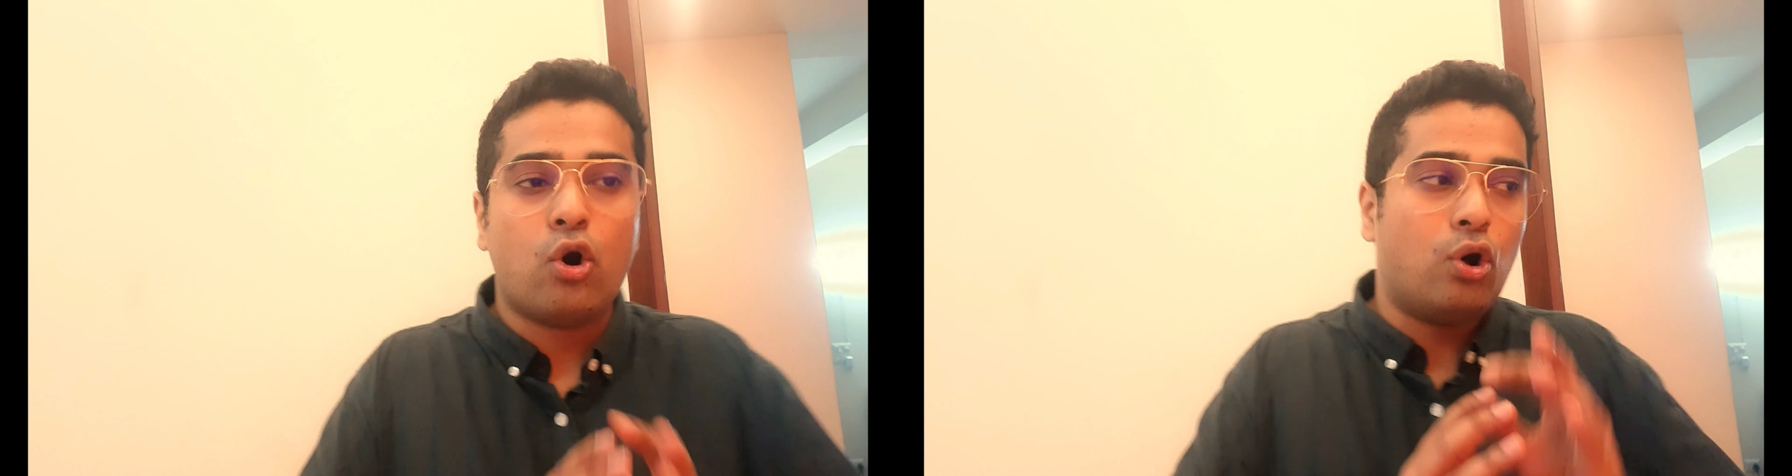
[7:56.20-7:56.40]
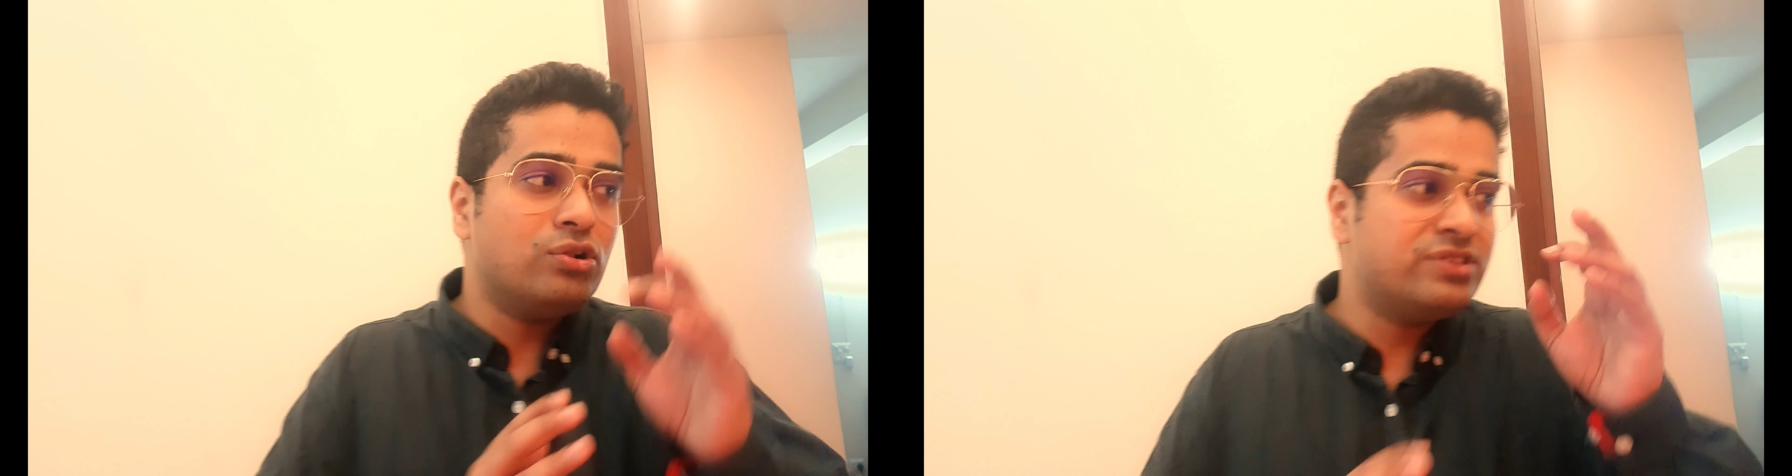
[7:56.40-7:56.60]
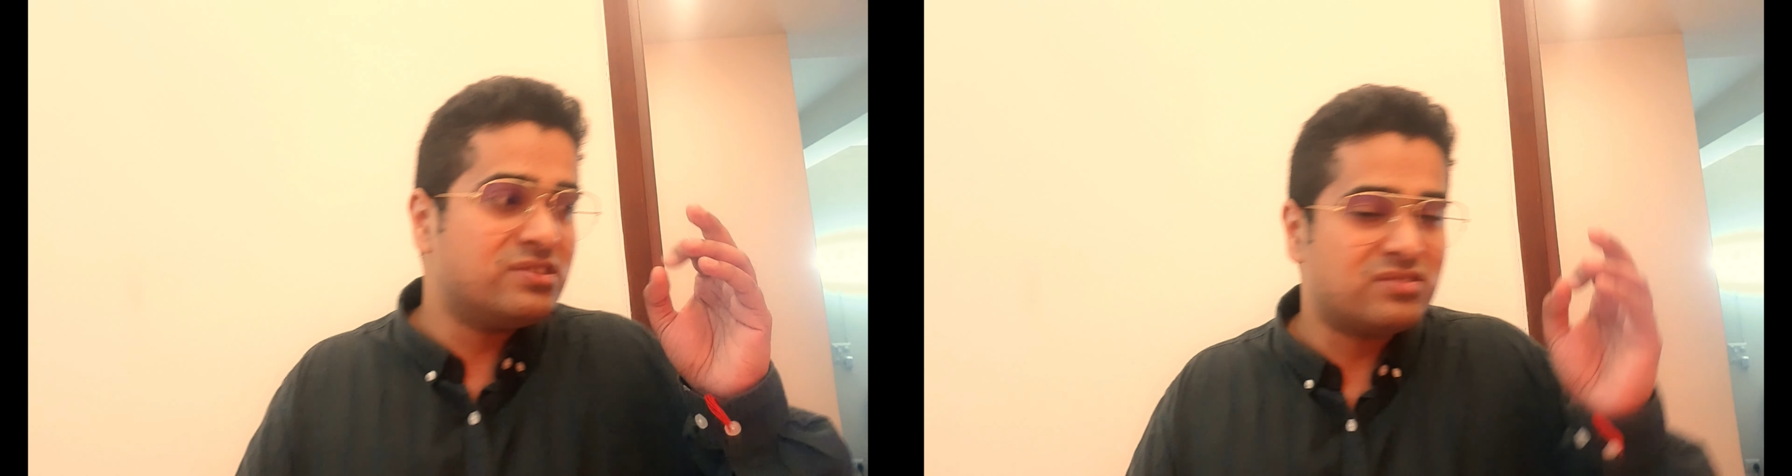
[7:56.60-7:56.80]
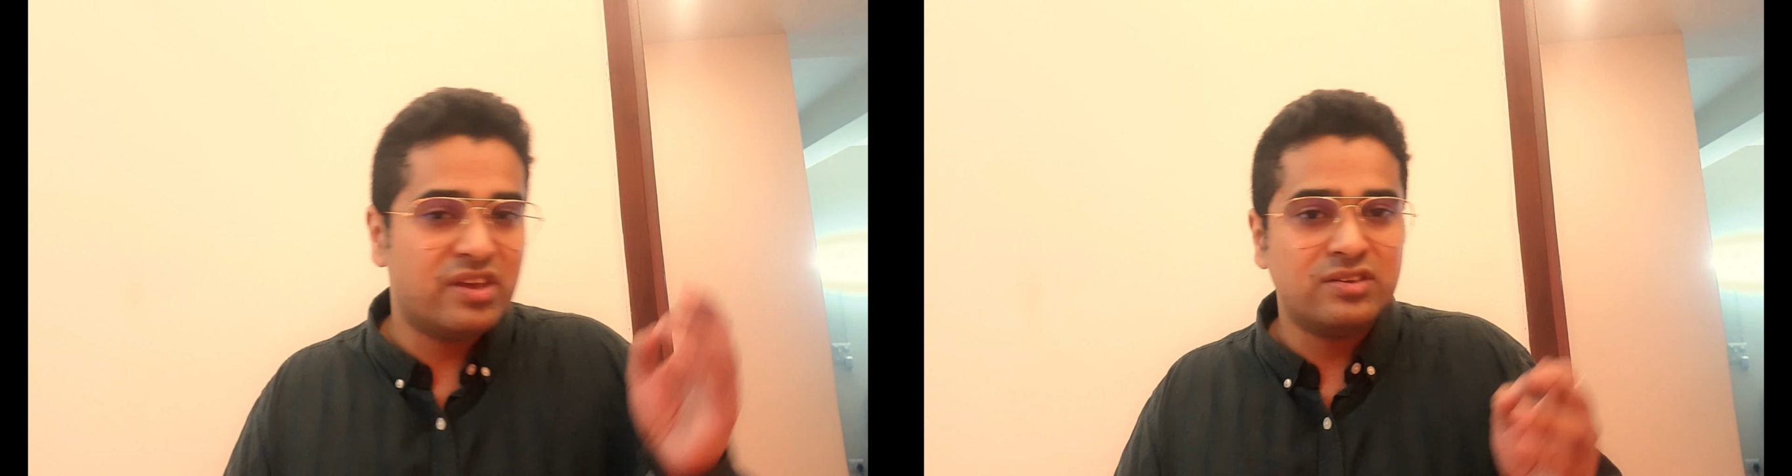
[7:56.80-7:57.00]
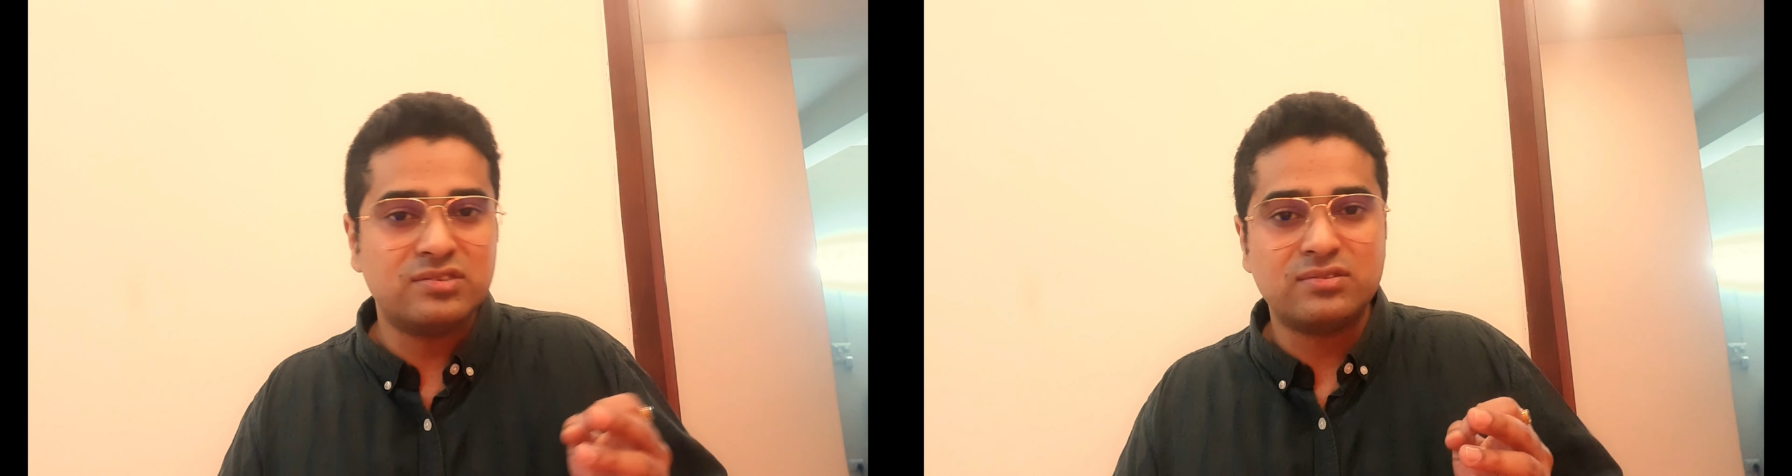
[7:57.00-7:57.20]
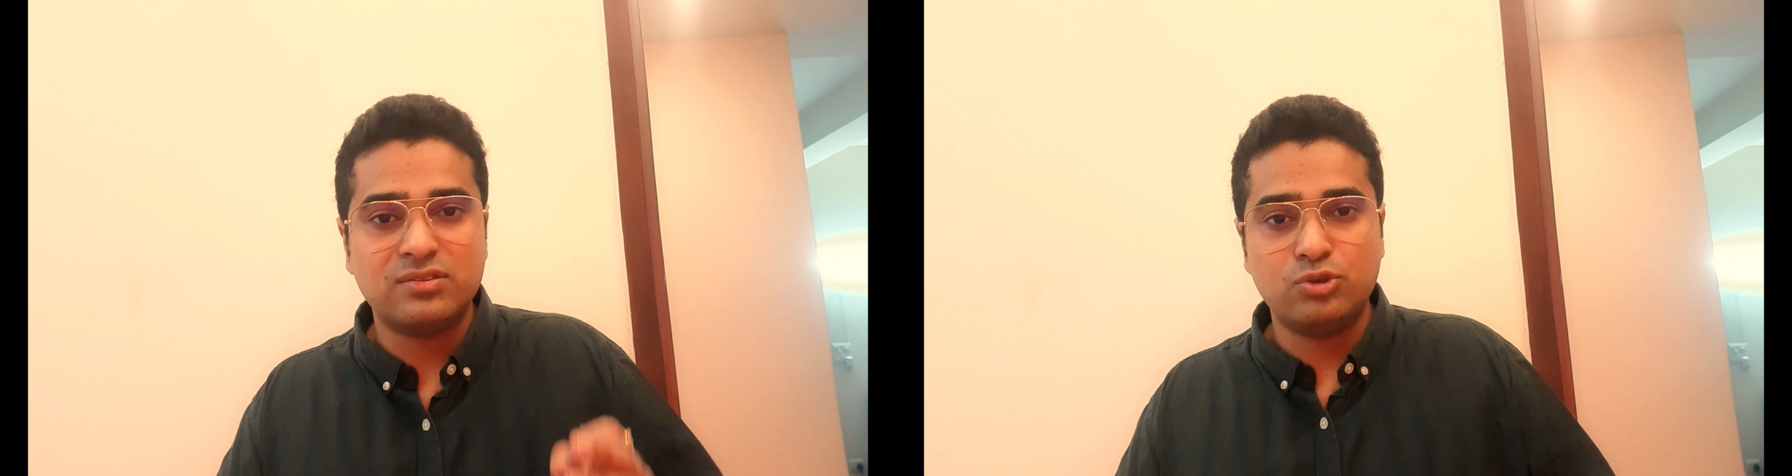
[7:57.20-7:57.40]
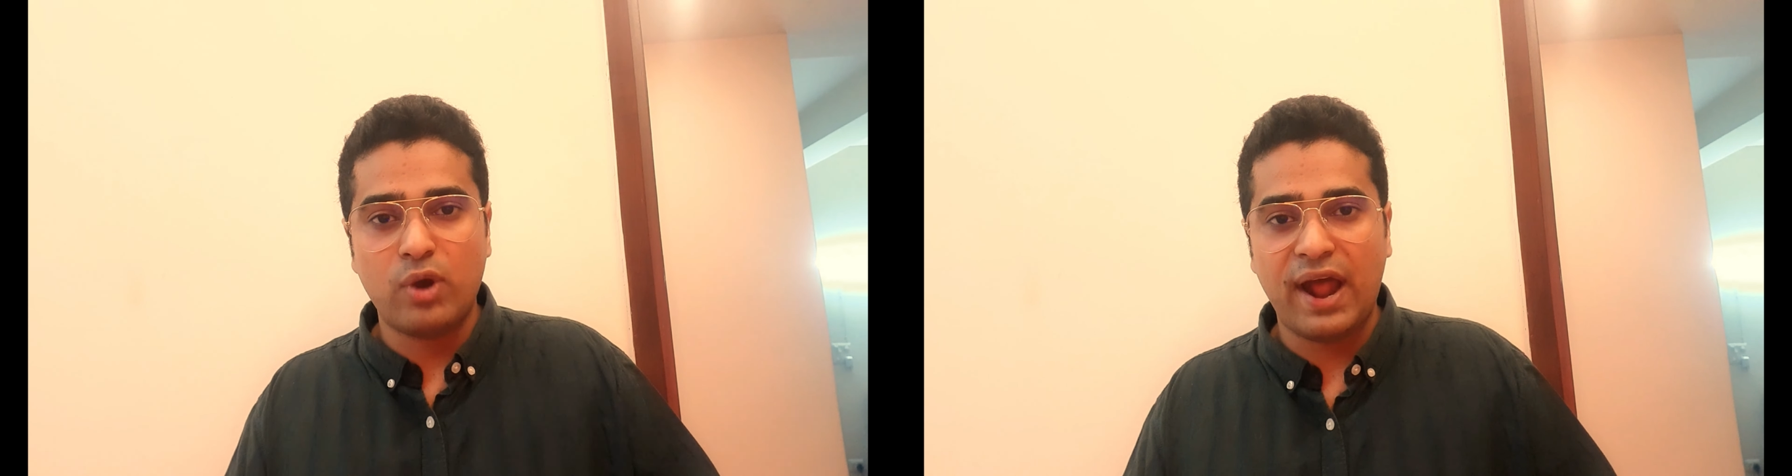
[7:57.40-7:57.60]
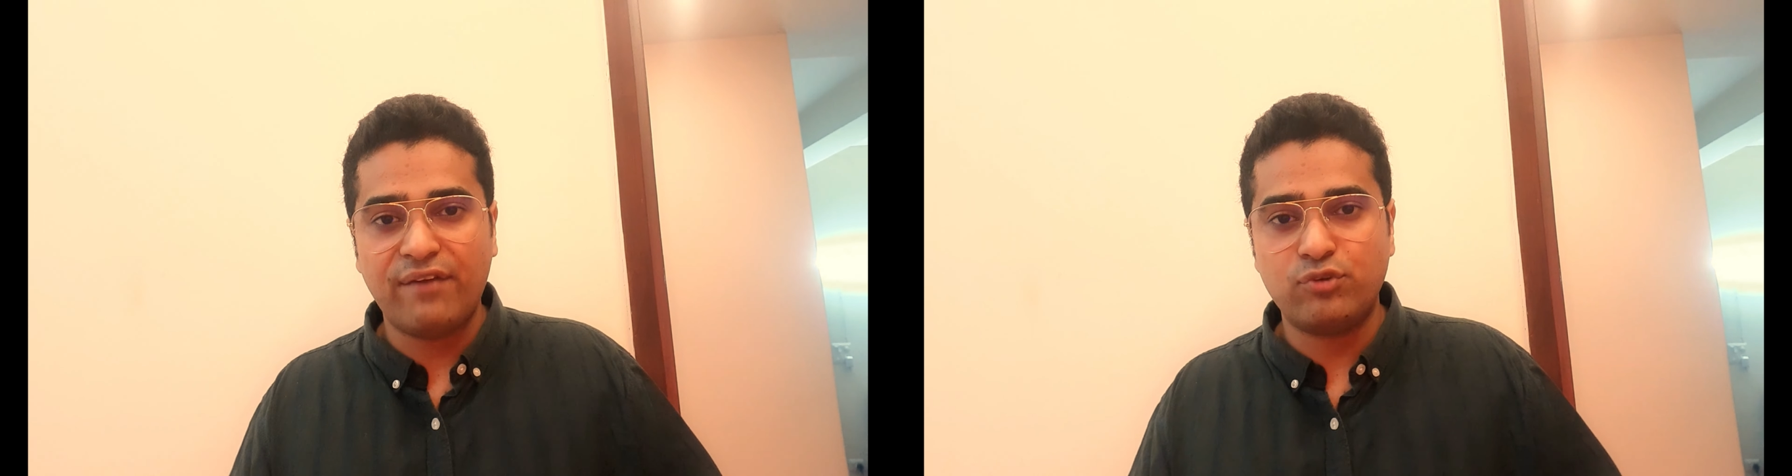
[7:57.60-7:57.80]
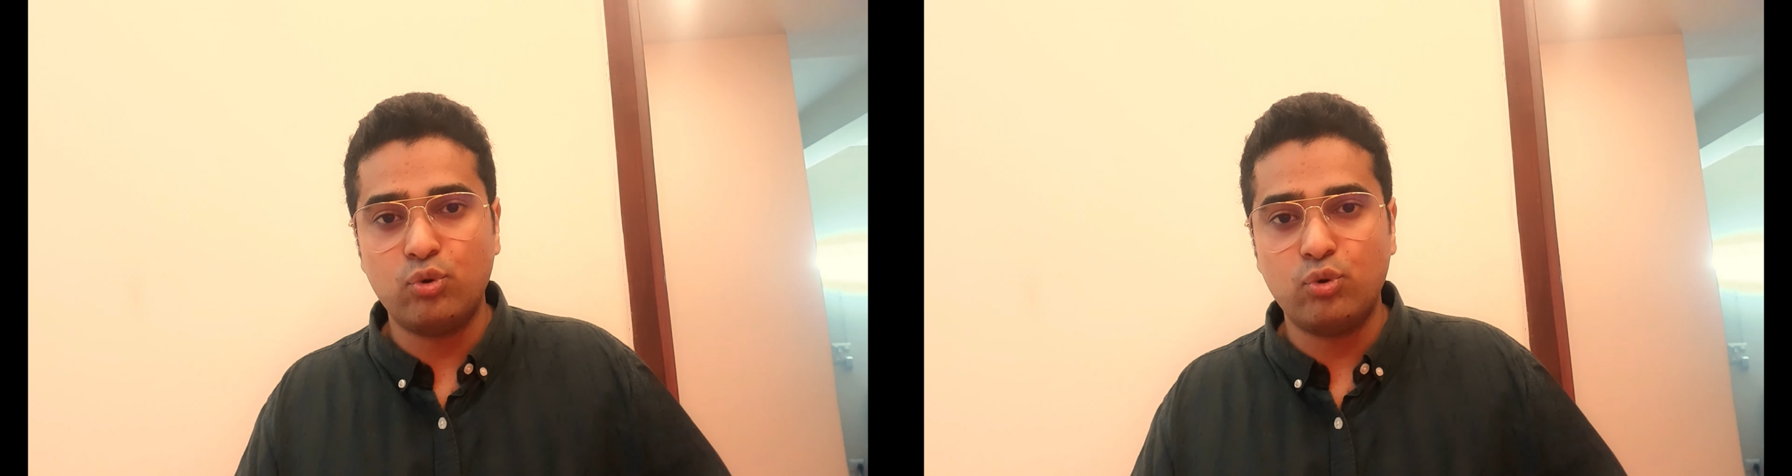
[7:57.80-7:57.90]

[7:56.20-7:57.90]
All these things you have